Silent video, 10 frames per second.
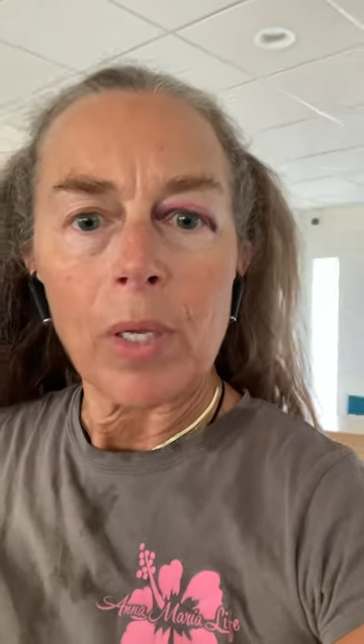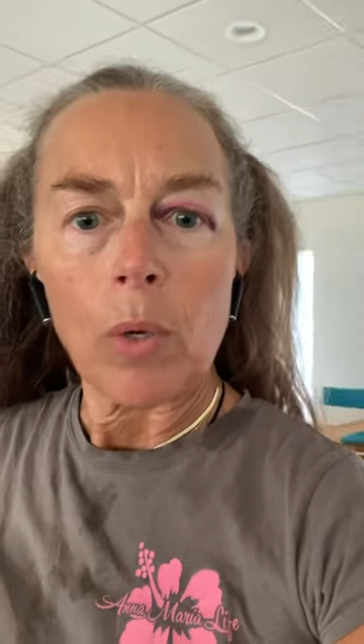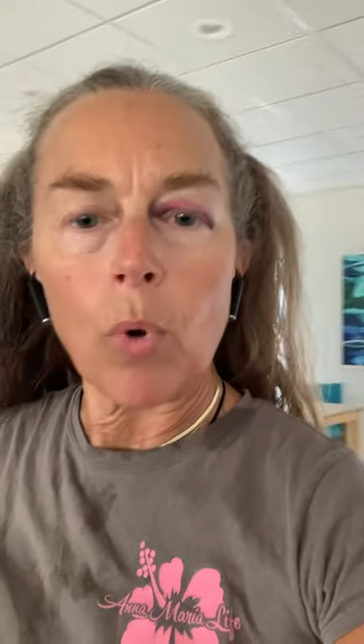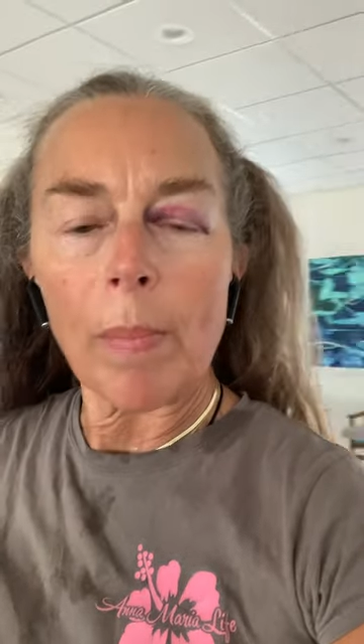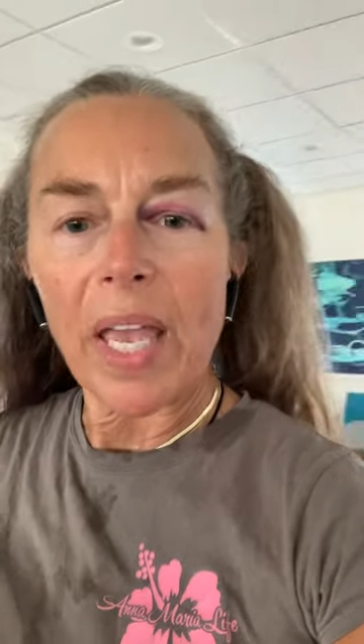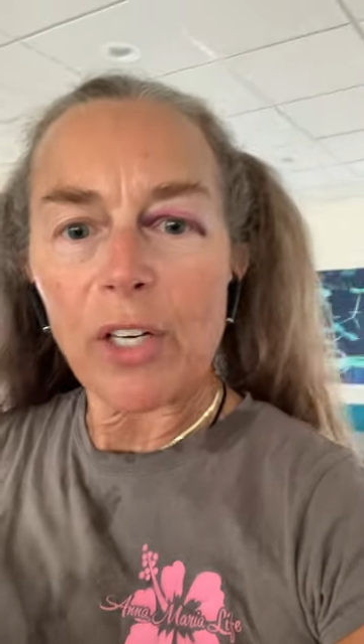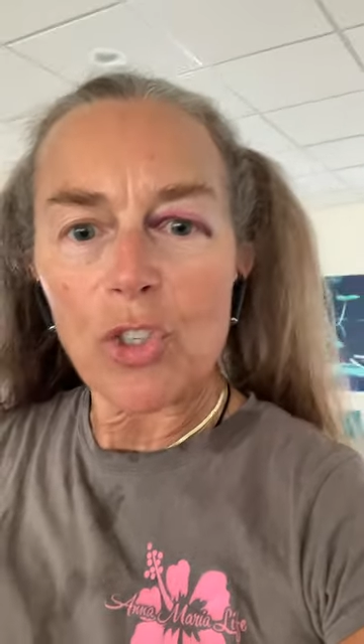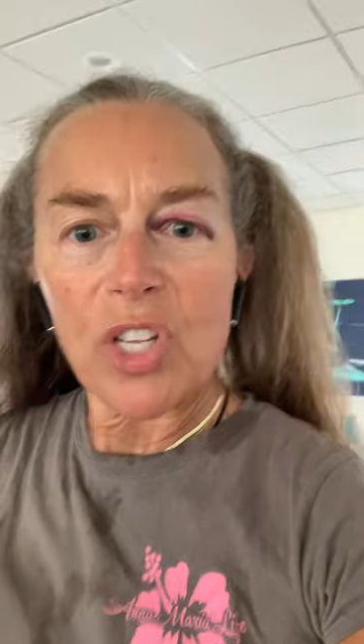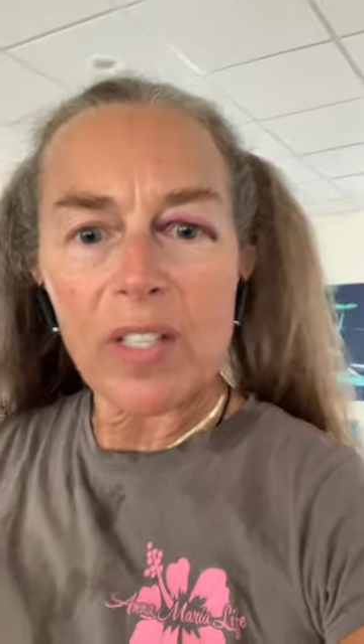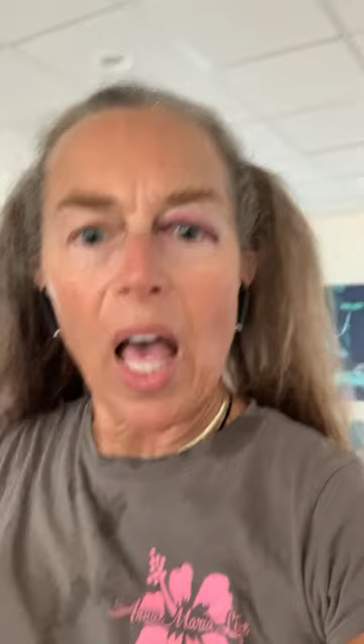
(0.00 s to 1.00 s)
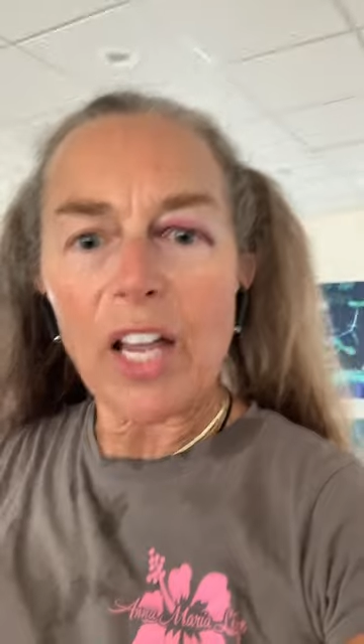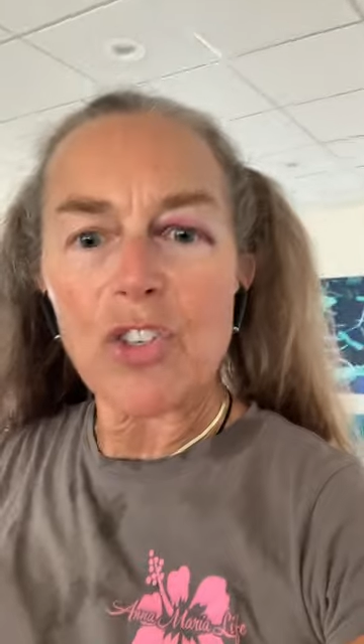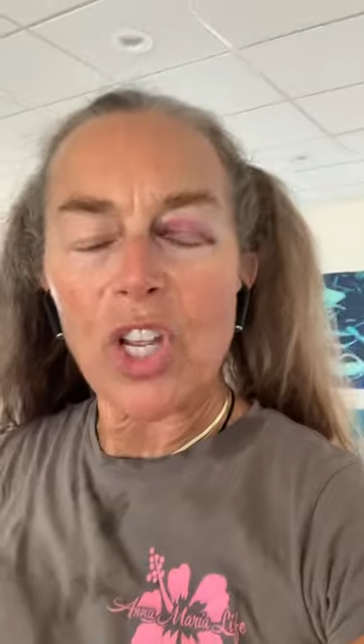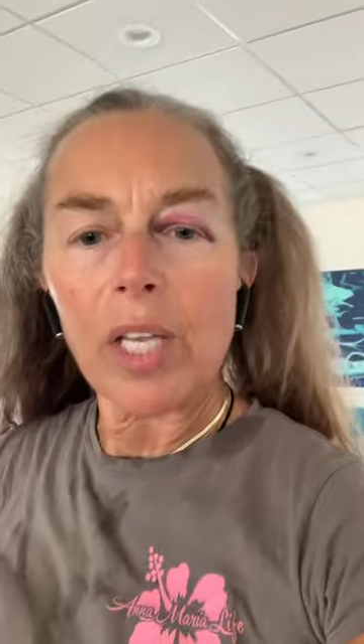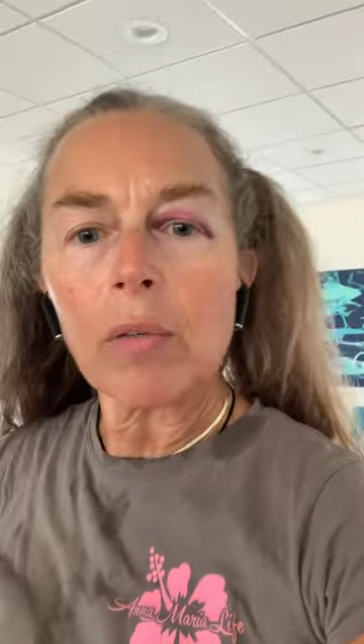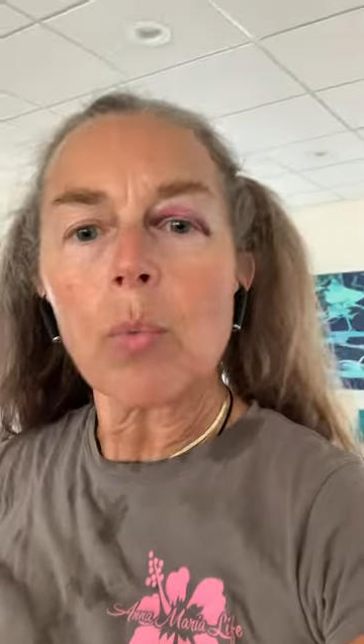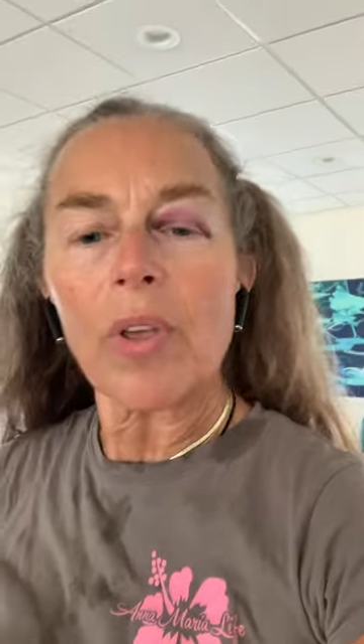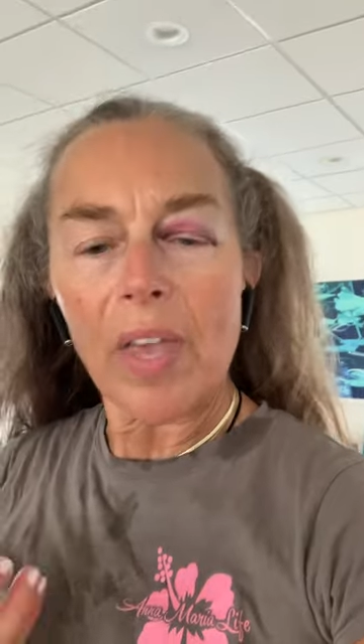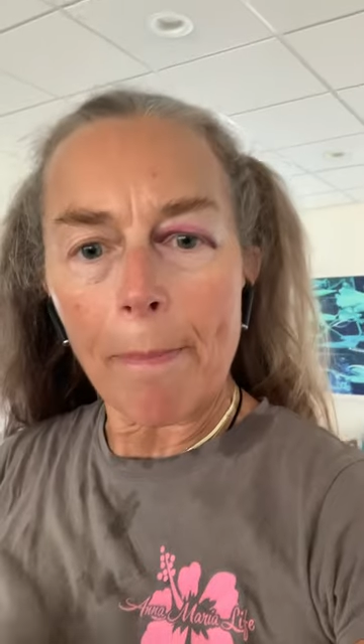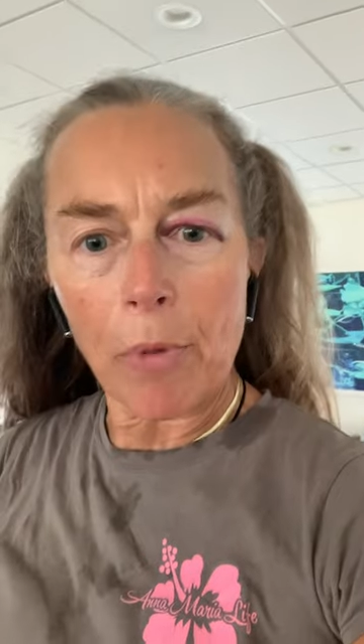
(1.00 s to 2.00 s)
where my energies lodge in, where
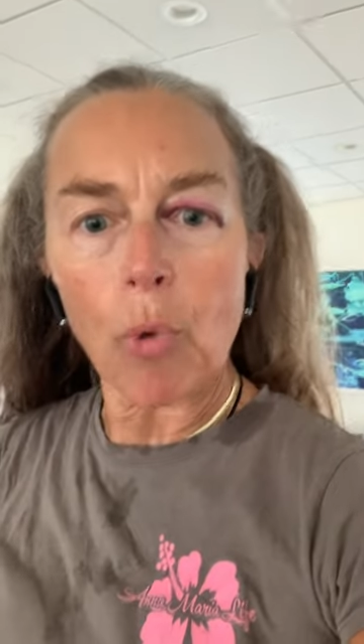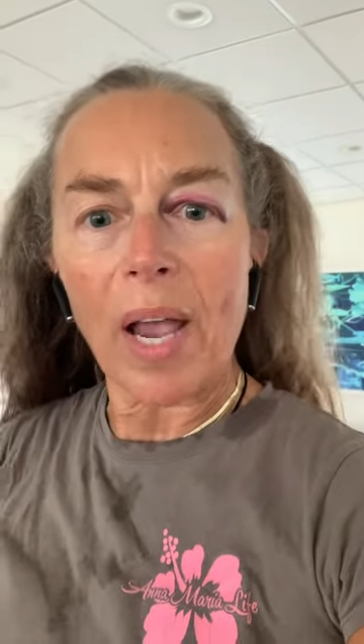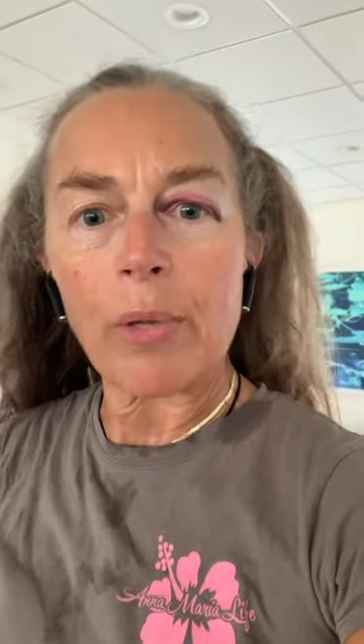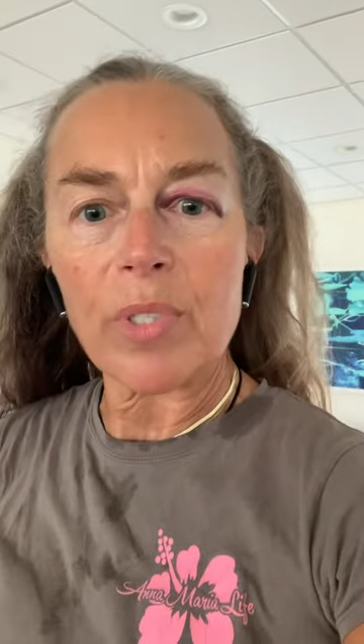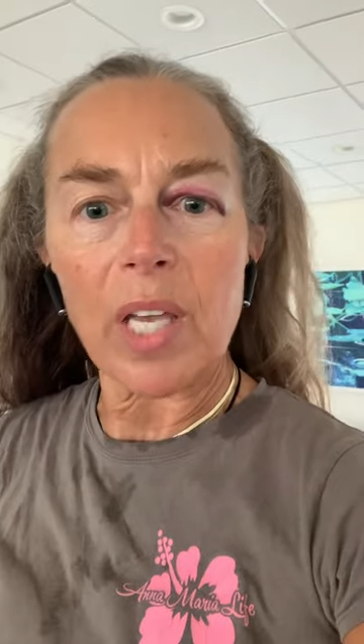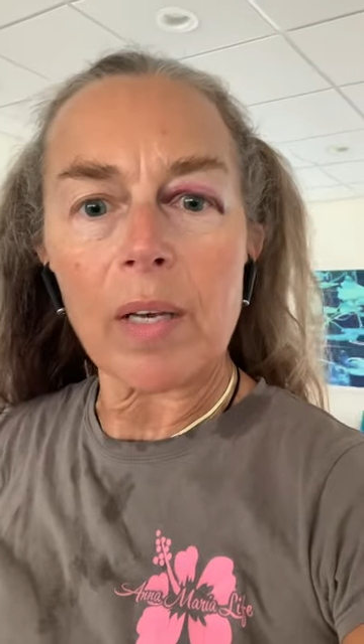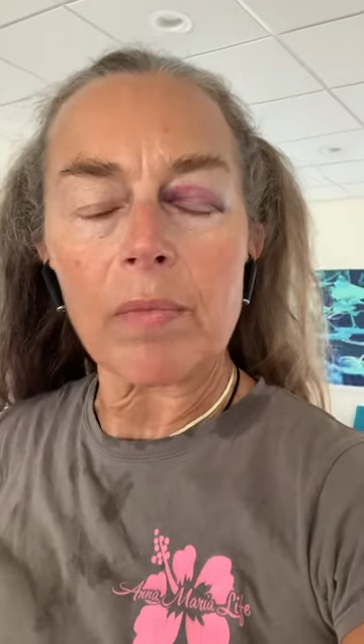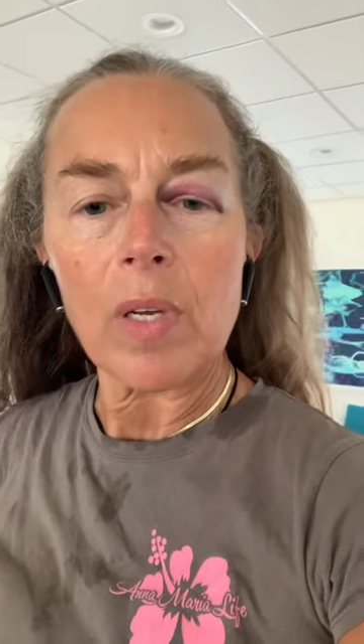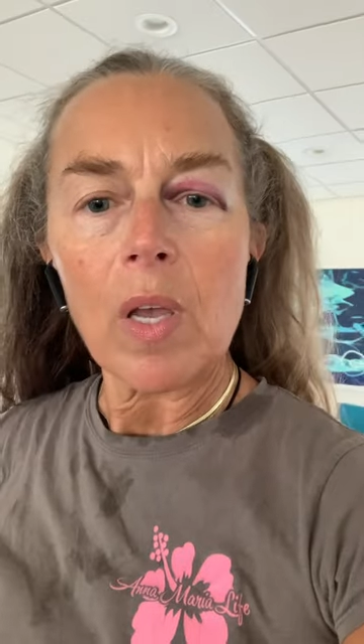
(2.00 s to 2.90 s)
they ground in.